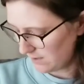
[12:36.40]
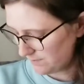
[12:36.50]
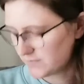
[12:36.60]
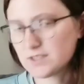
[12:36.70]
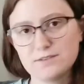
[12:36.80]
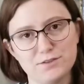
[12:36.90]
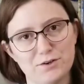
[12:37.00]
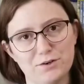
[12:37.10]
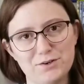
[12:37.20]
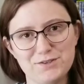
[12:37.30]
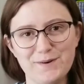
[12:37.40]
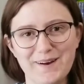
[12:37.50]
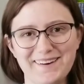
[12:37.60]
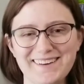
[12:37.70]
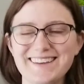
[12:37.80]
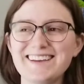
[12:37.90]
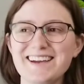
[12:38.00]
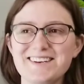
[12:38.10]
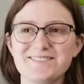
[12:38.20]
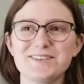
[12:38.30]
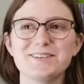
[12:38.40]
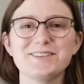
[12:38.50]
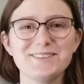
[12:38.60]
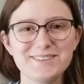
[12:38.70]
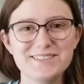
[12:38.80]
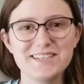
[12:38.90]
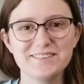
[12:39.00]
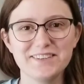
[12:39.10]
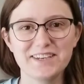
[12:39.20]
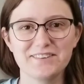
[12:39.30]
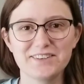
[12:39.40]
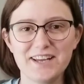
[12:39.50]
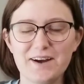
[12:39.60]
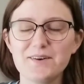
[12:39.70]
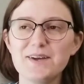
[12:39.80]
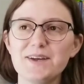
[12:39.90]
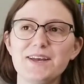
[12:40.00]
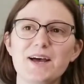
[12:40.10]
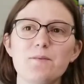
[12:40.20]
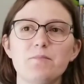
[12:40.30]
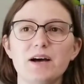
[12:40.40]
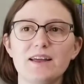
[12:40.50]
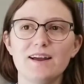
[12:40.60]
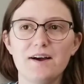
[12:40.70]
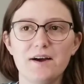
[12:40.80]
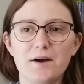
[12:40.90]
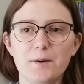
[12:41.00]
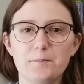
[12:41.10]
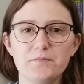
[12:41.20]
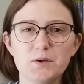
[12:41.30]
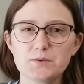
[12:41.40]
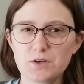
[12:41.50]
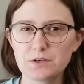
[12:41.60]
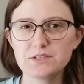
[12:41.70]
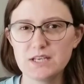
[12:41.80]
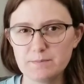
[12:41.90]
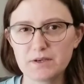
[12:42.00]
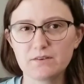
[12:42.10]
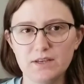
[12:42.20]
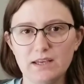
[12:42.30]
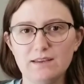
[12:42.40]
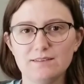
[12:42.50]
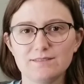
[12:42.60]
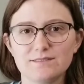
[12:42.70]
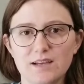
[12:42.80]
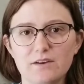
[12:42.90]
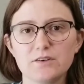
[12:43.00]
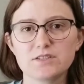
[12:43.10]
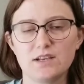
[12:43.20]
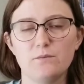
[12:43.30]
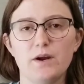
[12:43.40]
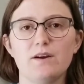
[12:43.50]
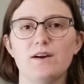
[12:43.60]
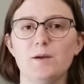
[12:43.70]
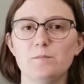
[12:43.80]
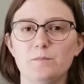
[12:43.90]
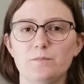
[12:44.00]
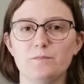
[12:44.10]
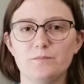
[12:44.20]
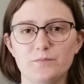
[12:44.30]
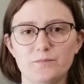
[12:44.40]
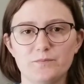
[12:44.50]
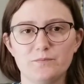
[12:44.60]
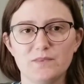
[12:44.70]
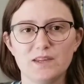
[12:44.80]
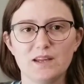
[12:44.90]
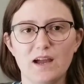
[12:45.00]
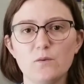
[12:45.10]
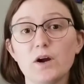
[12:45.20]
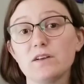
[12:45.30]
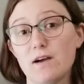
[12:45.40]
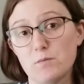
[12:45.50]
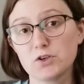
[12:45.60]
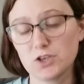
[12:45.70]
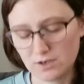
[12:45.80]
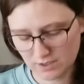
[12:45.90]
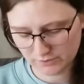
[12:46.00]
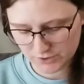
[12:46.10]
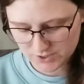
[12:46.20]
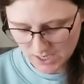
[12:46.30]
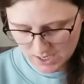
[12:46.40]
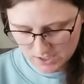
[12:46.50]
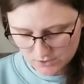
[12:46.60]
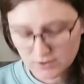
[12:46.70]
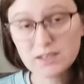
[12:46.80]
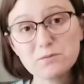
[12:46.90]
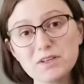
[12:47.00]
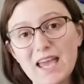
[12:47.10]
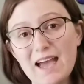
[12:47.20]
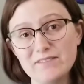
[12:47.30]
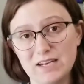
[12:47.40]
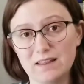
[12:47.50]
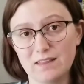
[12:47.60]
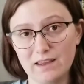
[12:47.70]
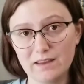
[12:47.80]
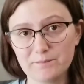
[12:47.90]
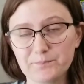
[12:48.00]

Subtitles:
Says the girl who's wearing kind of a tealy color now. But those aren't typically colors I wear. I wear a lot more dark colors. So I didn't really have anything.